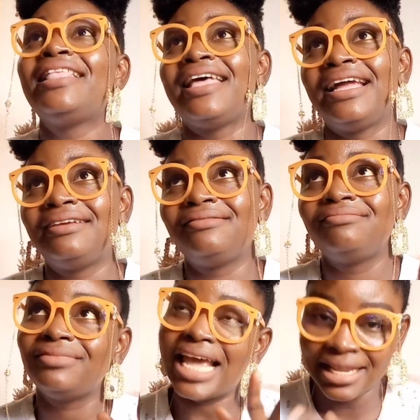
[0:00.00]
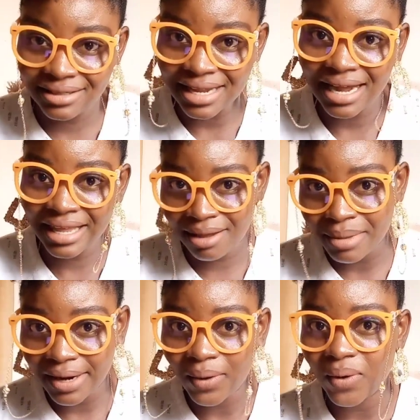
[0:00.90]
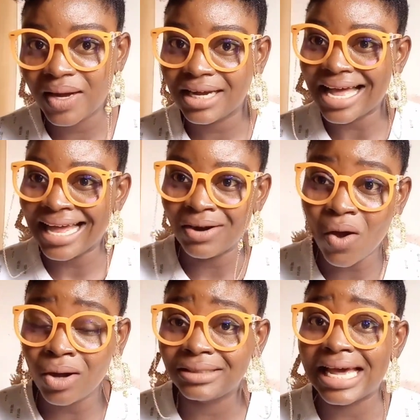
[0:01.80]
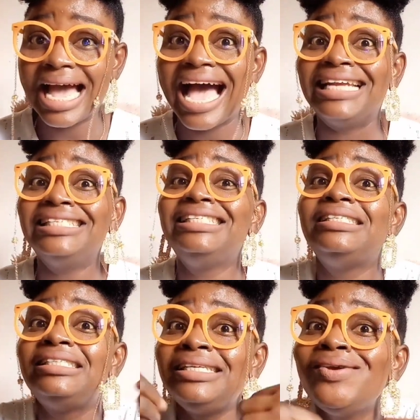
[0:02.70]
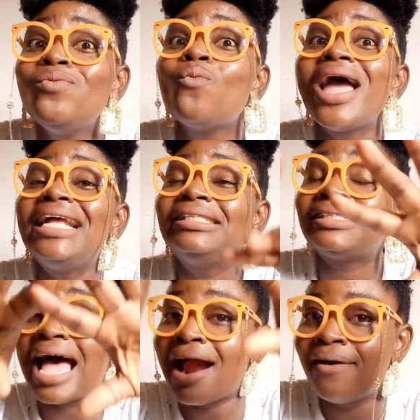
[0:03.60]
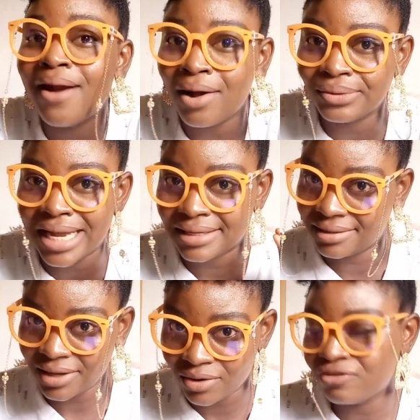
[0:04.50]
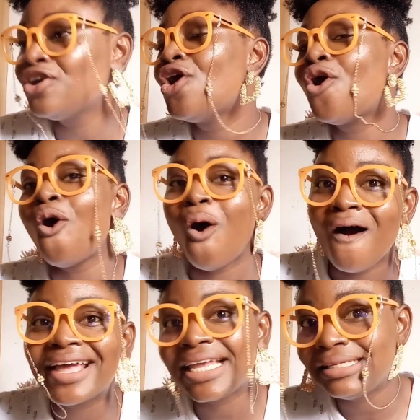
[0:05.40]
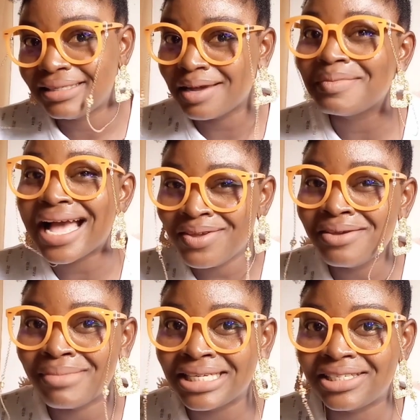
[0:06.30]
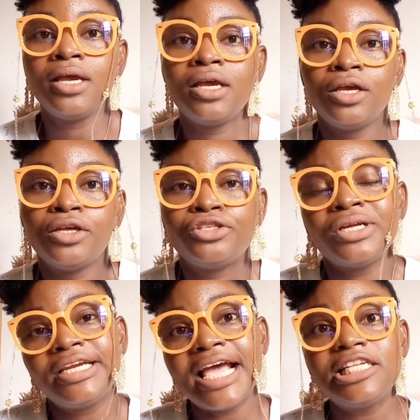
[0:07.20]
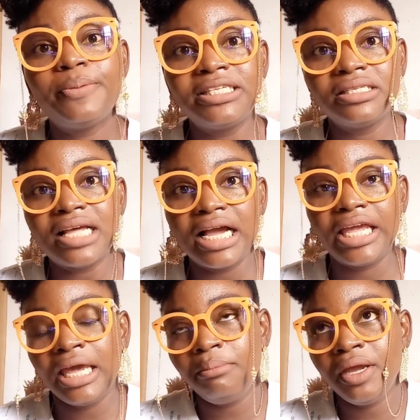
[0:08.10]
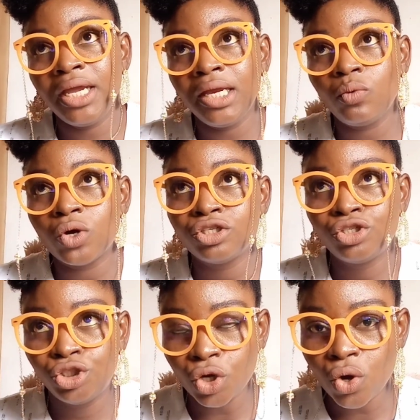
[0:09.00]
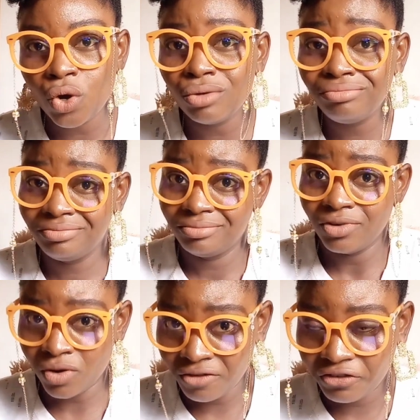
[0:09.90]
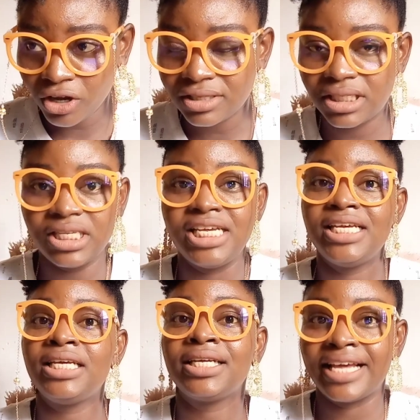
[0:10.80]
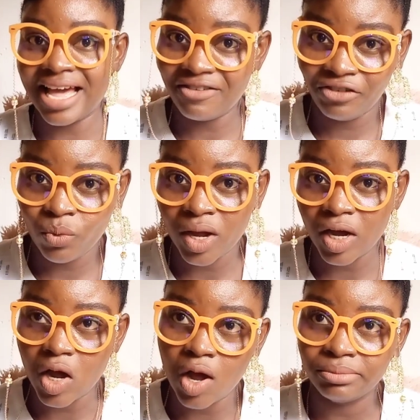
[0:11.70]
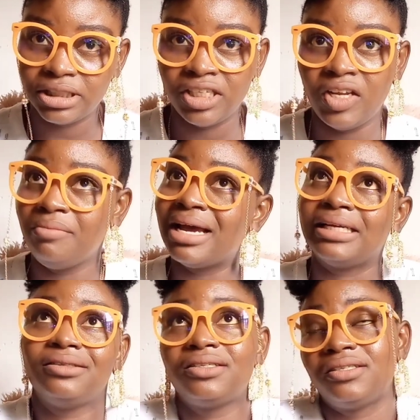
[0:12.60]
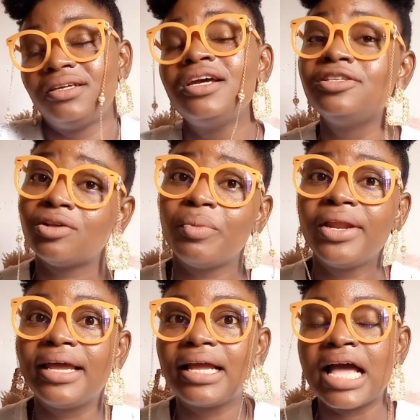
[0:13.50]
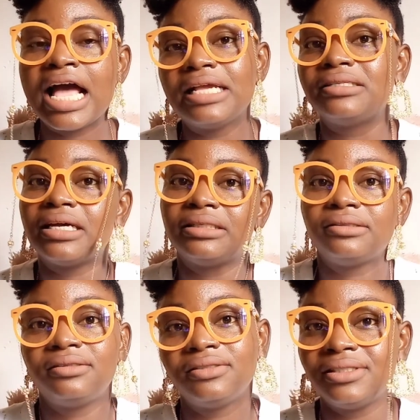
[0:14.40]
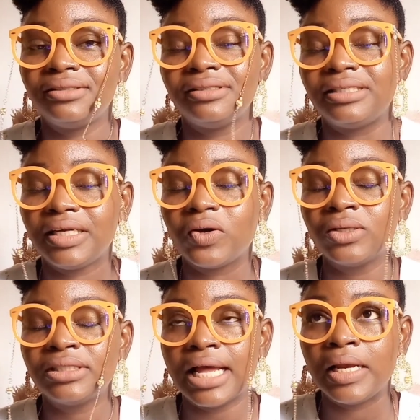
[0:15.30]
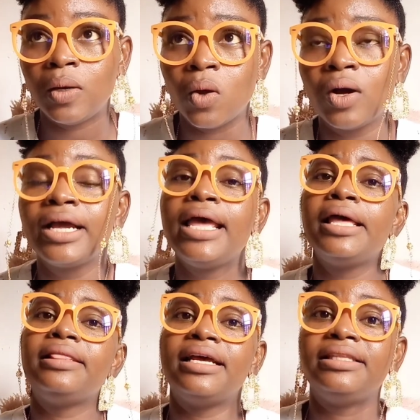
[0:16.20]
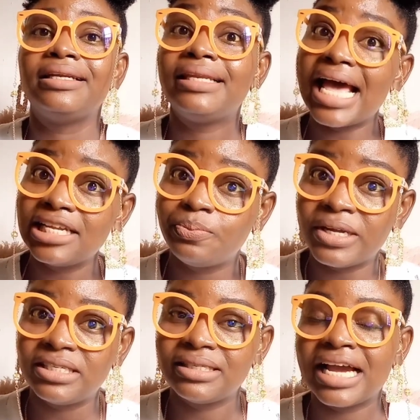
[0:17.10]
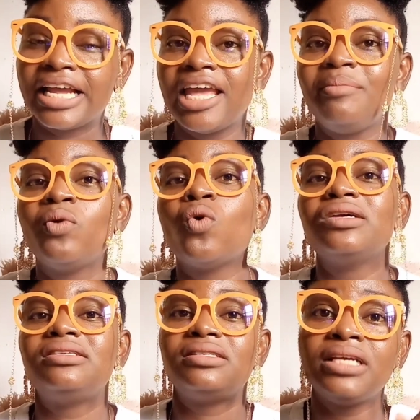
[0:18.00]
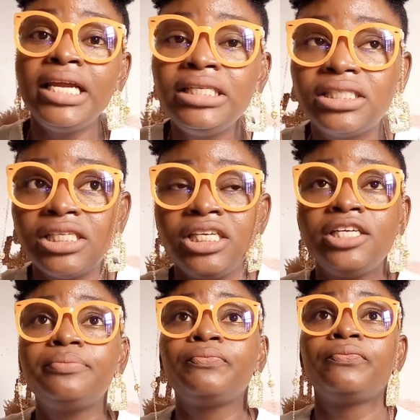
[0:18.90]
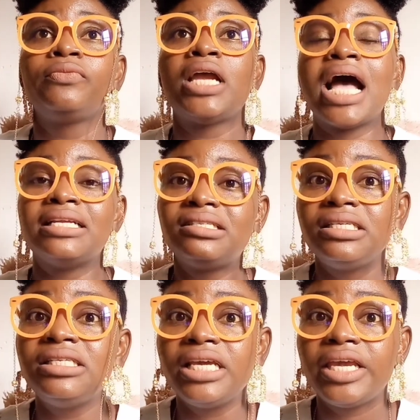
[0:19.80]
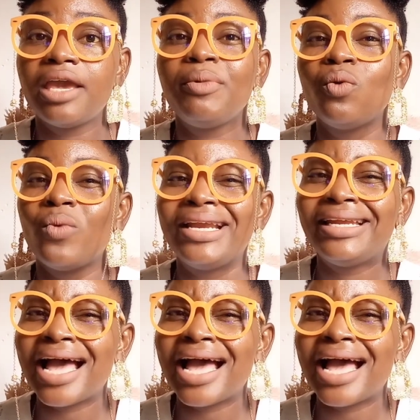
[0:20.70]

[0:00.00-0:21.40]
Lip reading: Then Esther came along and hugged her, and she went around herself hugging them. Can you imagine? So the next person that came in was Joe. Obviously, Kafi welcomed him and some other guys, and they got along. Then the last person that came in was Cindy, and Cindy came in when the